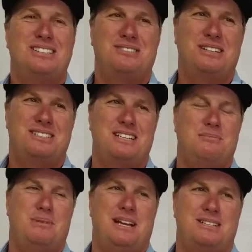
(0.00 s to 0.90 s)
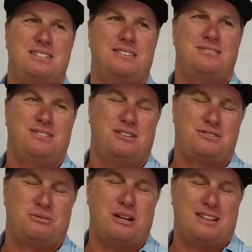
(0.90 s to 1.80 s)
So we set a base of
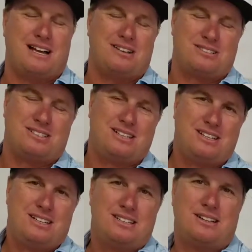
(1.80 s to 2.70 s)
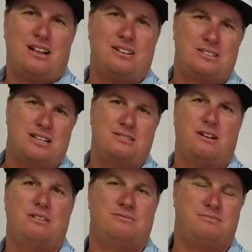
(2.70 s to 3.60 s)
$20,000
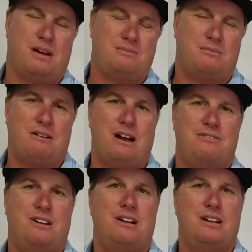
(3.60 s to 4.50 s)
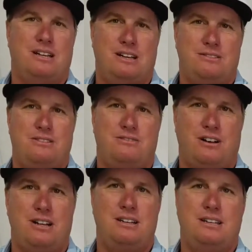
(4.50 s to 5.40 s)
that my wife and I are going to give to a
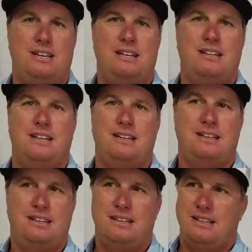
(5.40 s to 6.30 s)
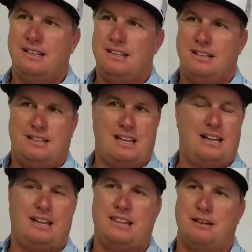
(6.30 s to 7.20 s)
fund, and then
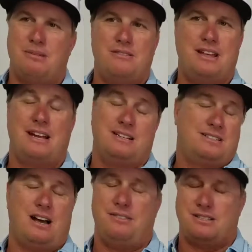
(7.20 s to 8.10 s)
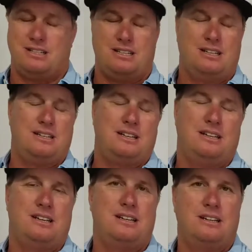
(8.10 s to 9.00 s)
anything above that is obviously
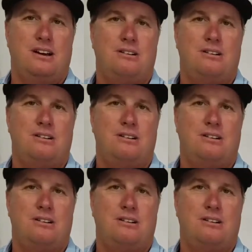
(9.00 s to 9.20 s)
going to go.